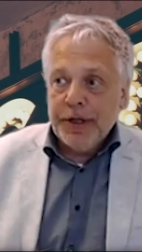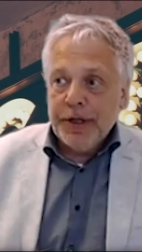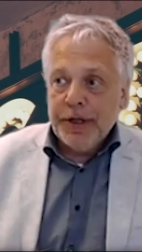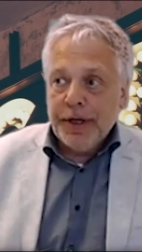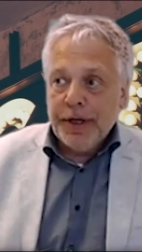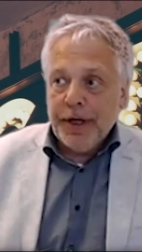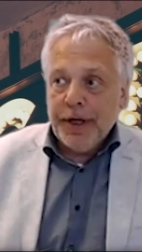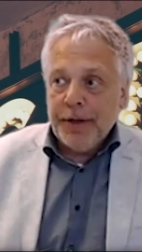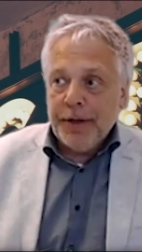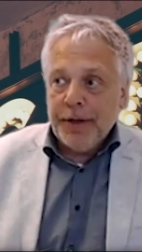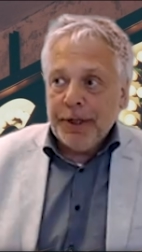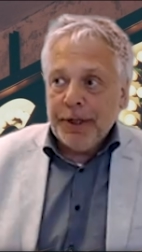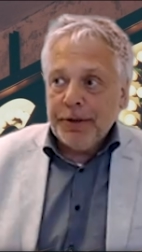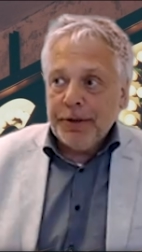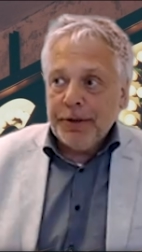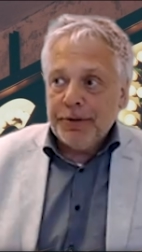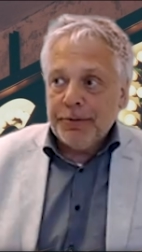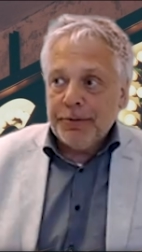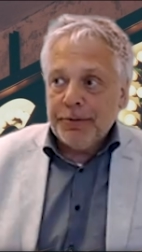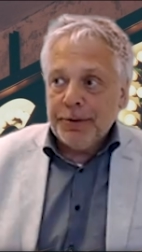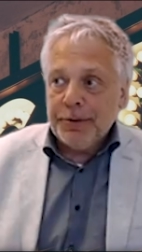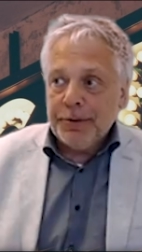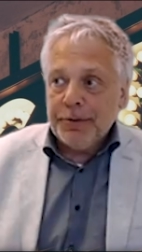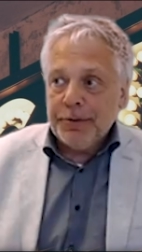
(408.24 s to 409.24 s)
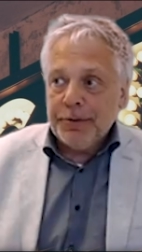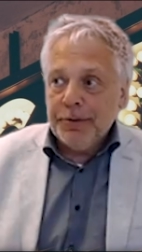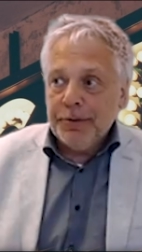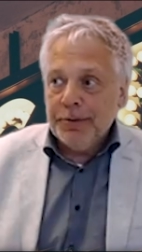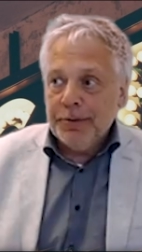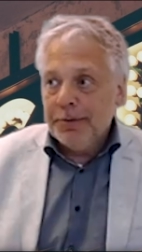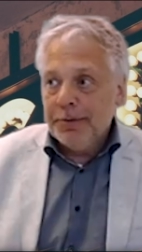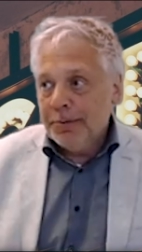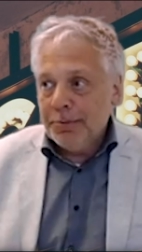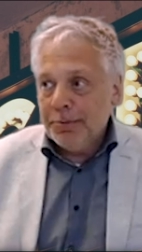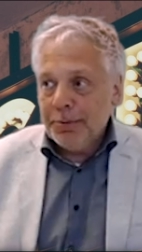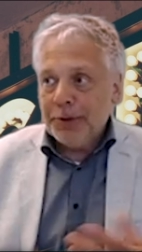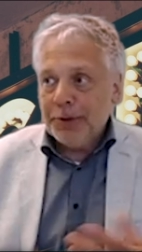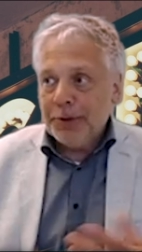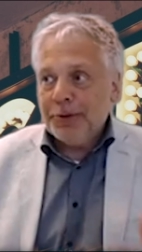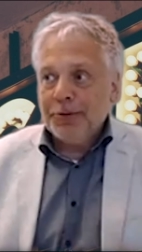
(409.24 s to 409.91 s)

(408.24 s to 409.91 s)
Erik, do you want